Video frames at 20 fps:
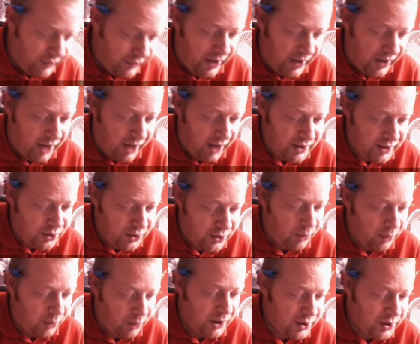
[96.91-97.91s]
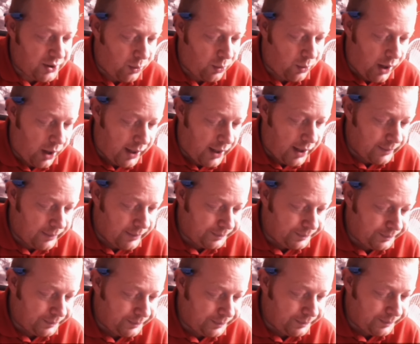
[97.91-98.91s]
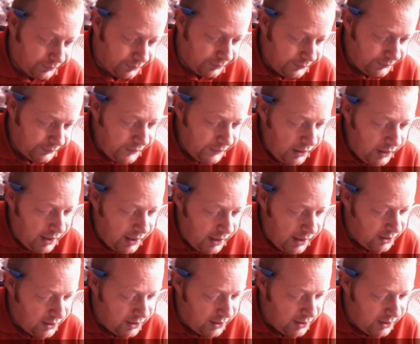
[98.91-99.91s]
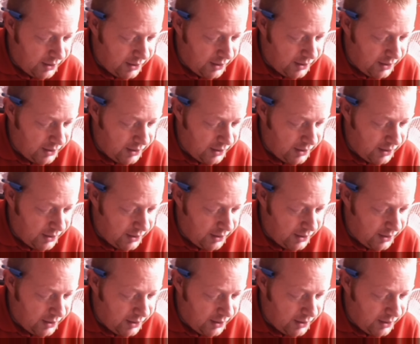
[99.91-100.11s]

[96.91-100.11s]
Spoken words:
5 is Don't Be a Square. It's just